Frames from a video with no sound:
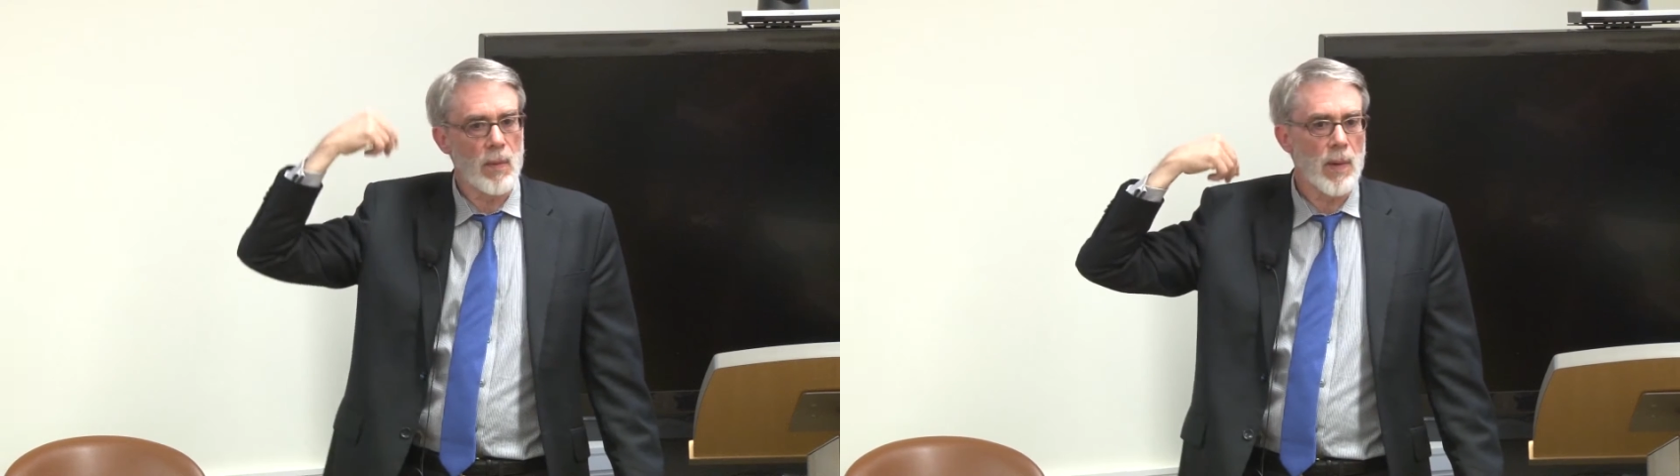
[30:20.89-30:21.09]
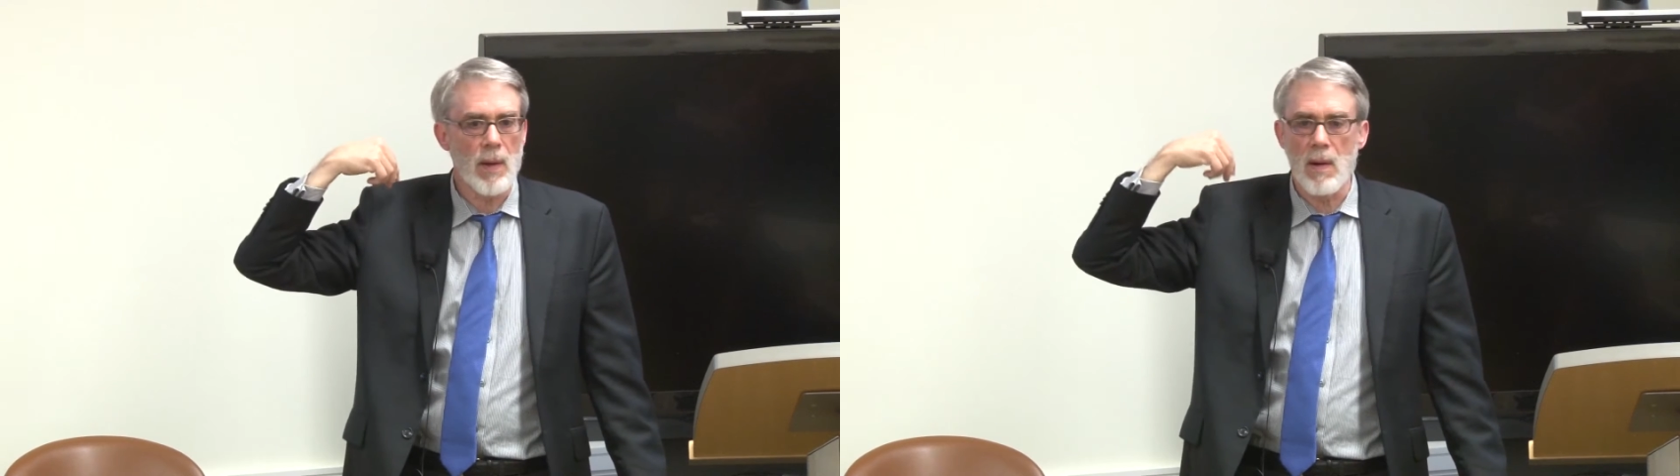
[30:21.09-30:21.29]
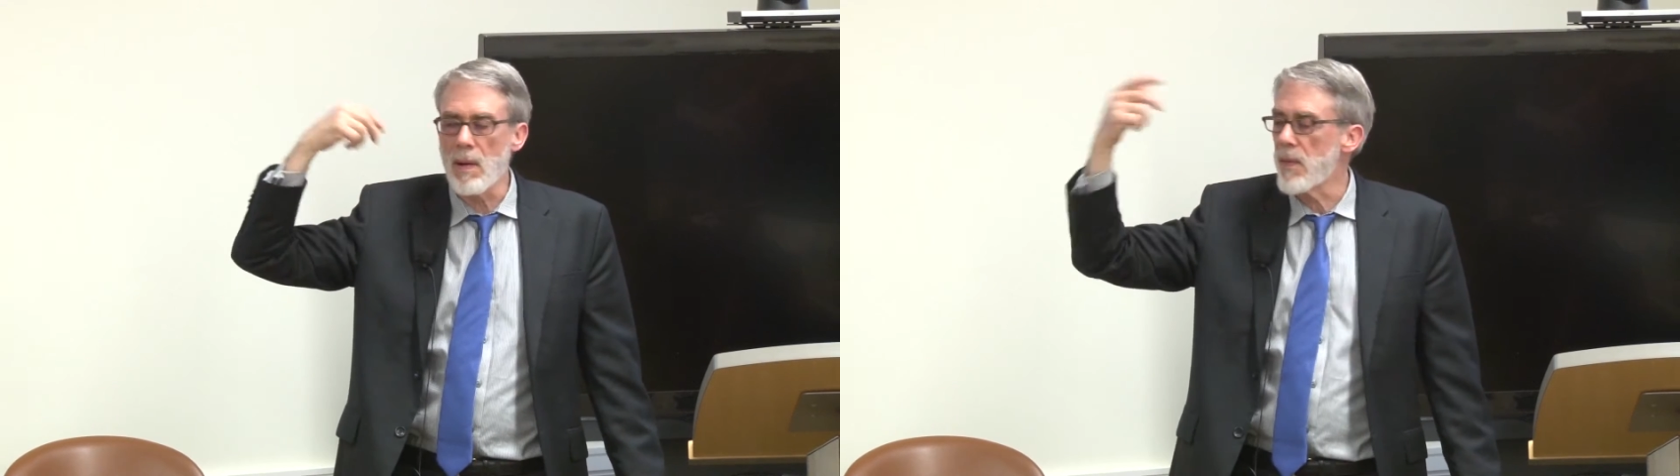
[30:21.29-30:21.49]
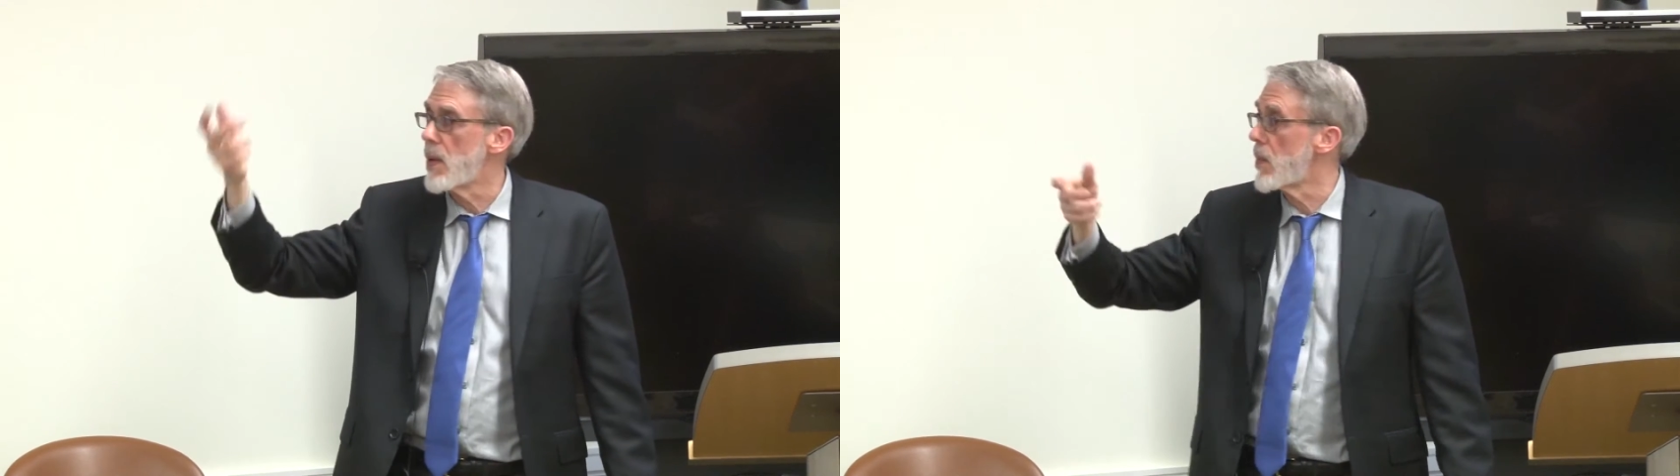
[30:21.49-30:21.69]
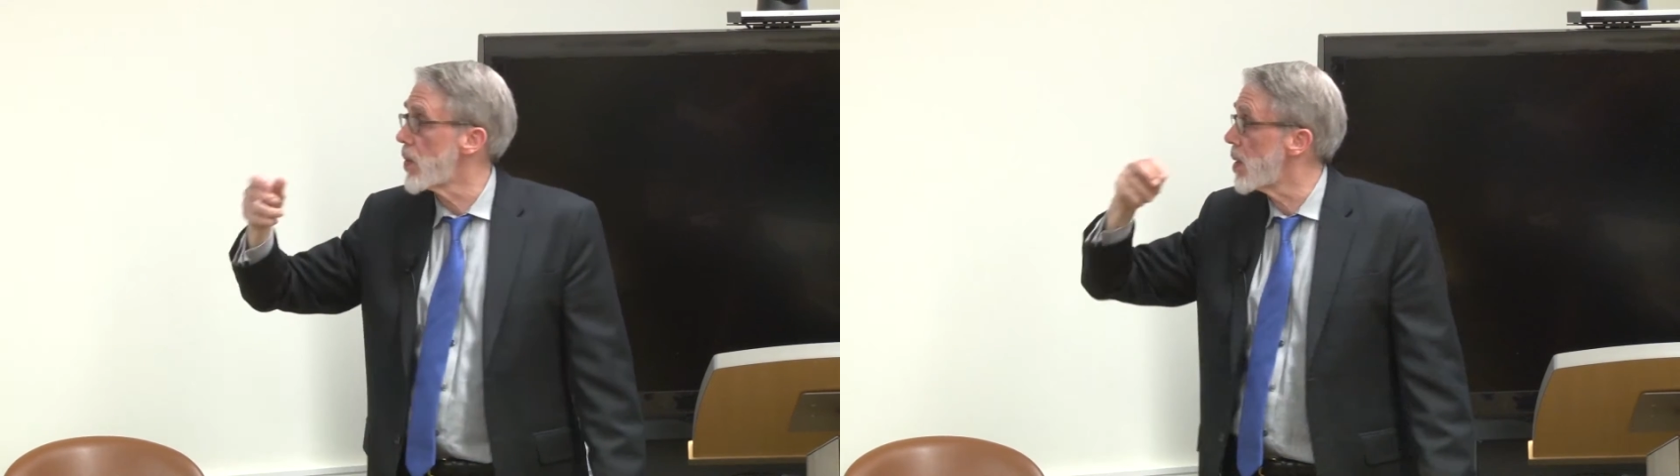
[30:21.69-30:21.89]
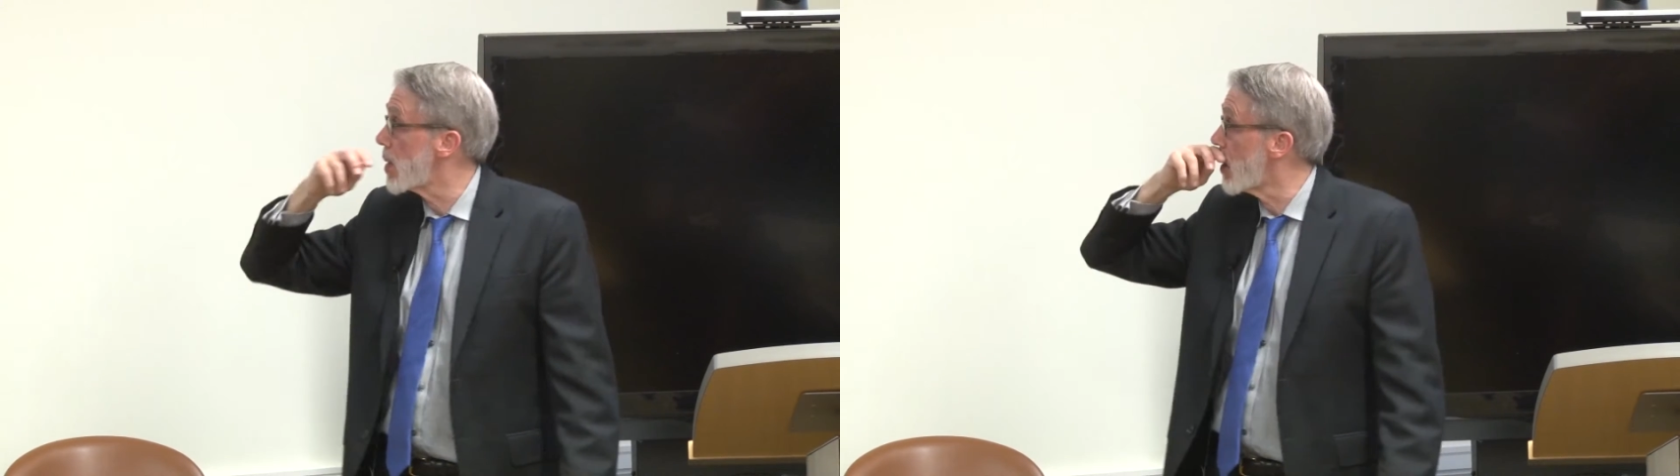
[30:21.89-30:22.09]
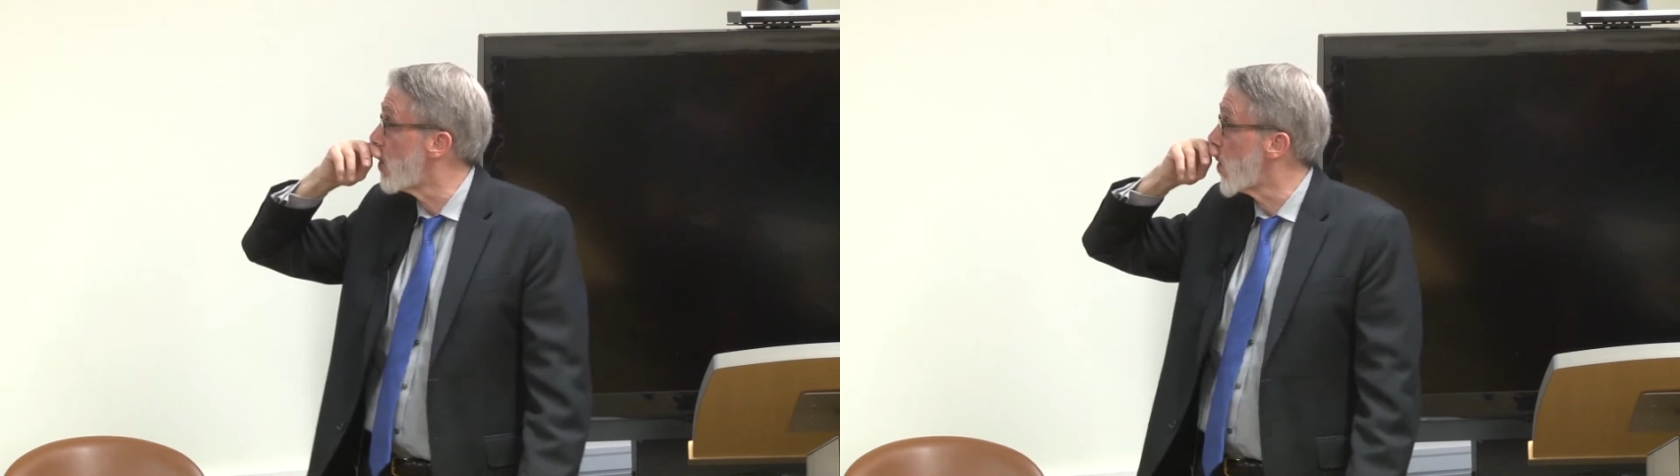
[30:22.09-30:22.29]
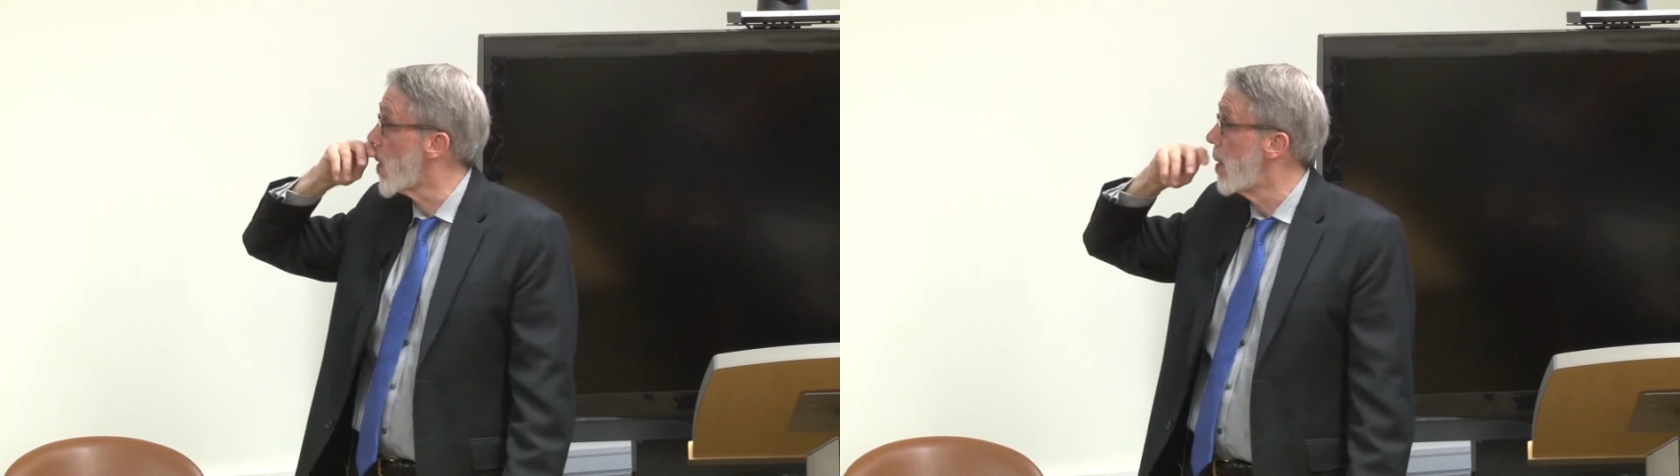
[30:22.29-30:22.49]
recall of numbers and so
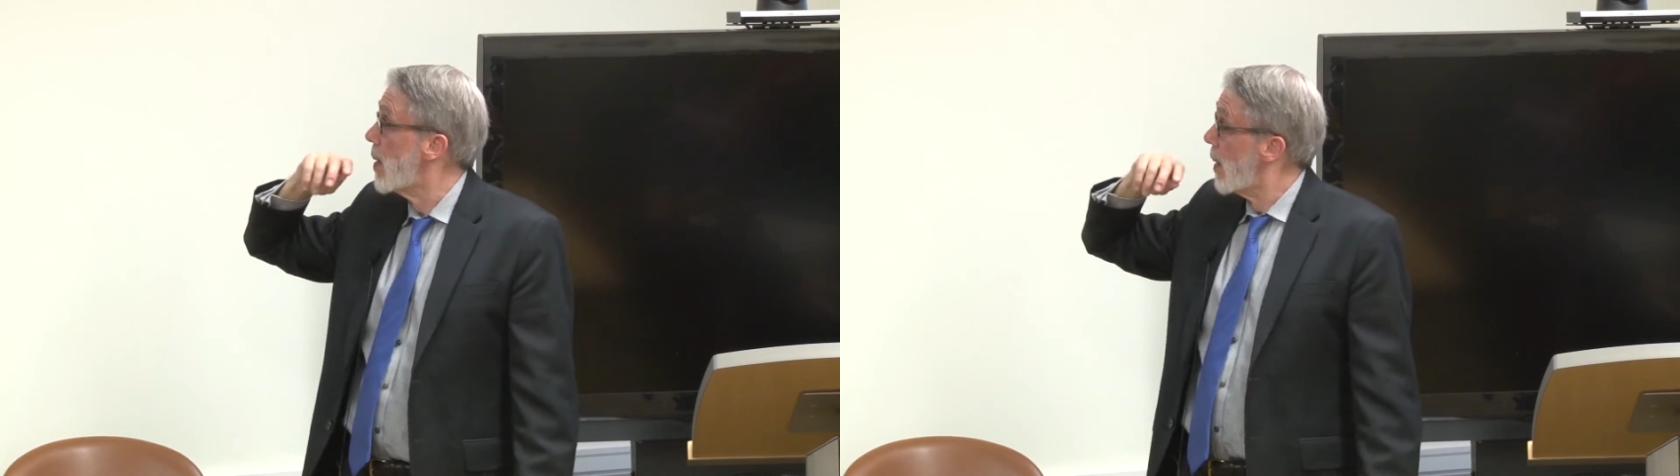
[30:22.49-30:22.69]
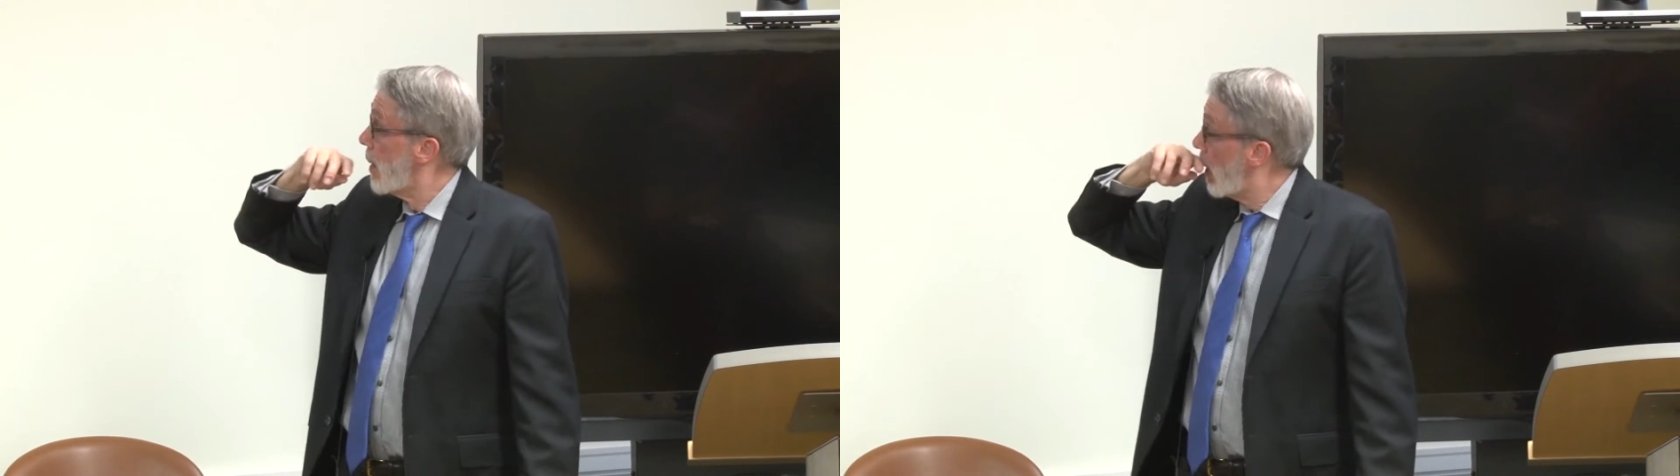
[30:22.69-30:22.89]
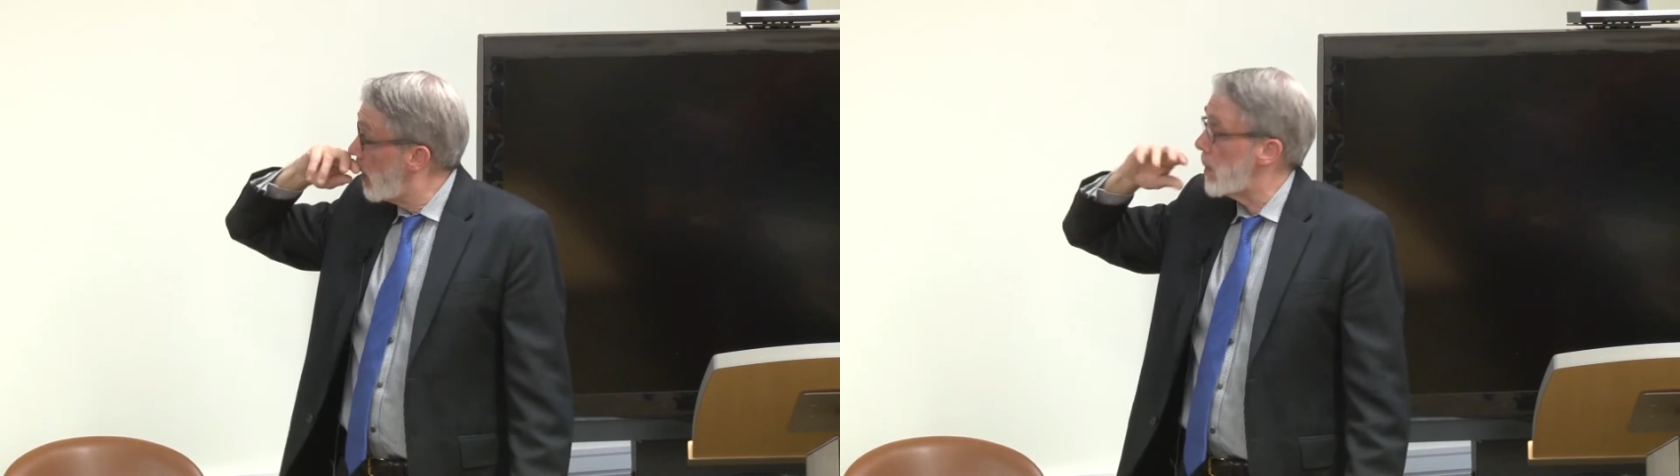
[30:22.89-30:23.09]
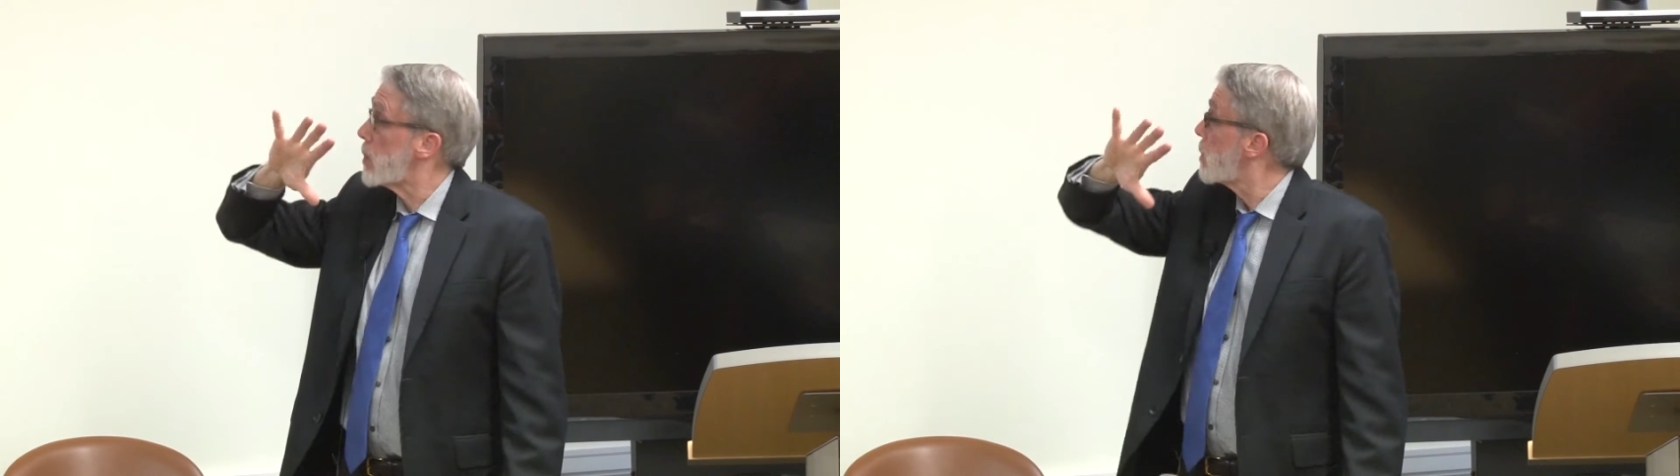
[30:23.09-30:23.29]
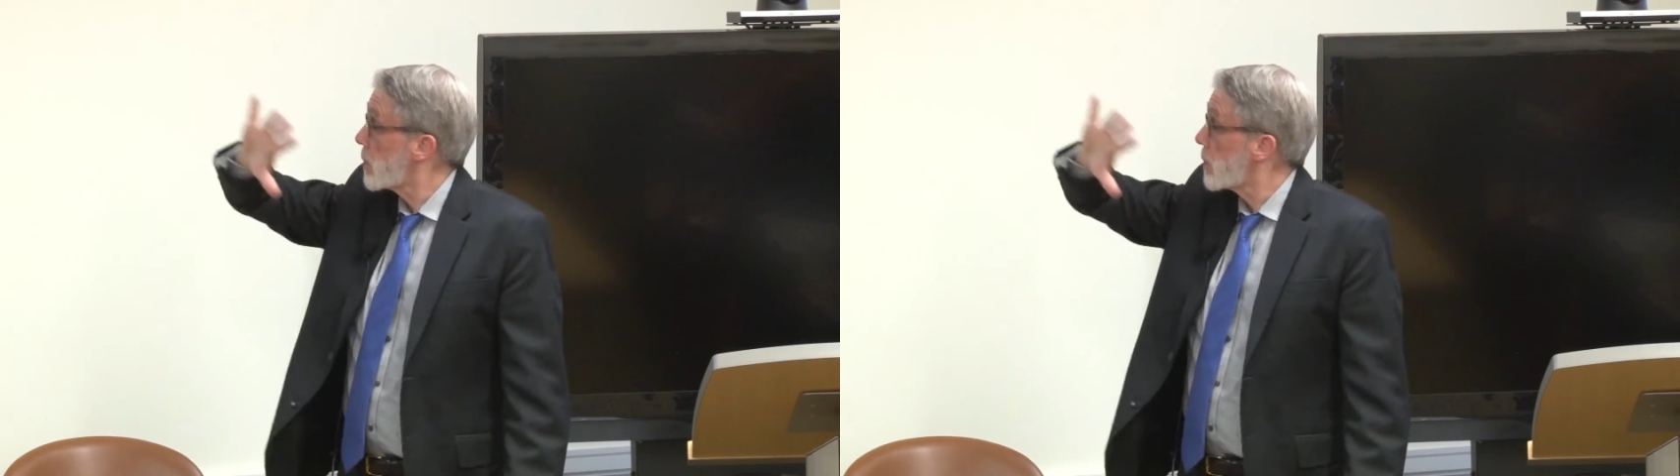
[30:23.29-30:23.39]
forth. And